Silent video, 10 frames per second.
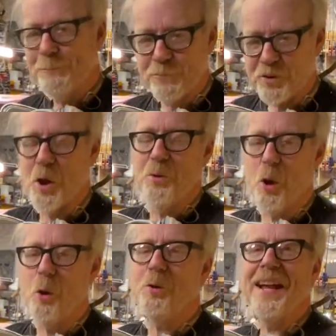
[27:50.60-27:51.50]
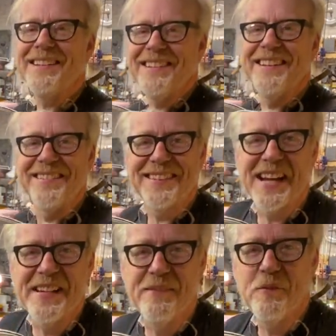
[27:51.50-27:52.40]
so the whole idea is to
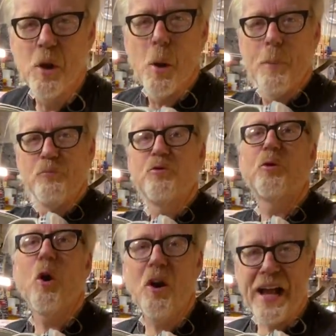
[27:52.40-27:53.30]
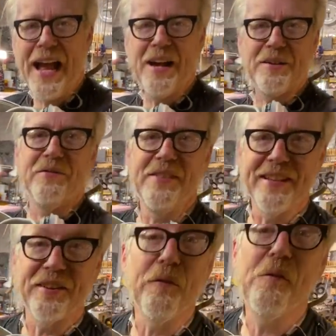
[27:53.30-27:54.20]
kind of draw out of
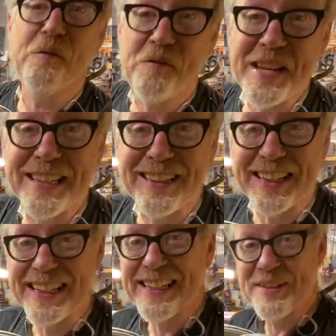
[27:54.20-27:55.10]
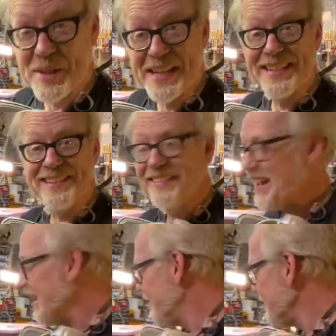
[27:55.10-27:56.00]
this a feeling that it is
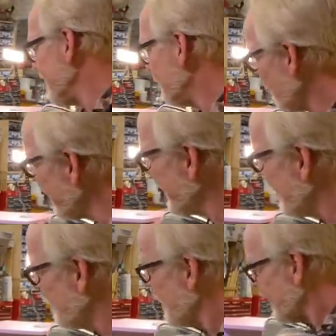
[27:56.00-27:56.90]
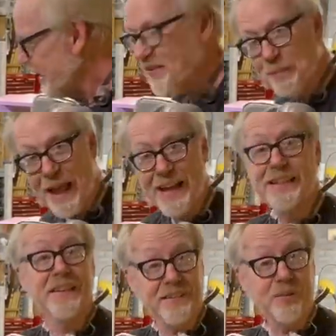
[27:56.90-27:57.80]
heavy. And right now, it's black.
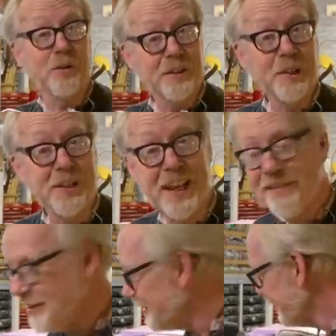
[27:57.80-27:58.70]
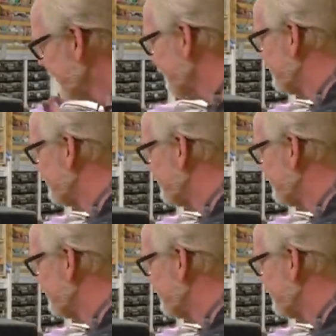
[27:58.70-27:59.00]
It's starting to look heavy. It's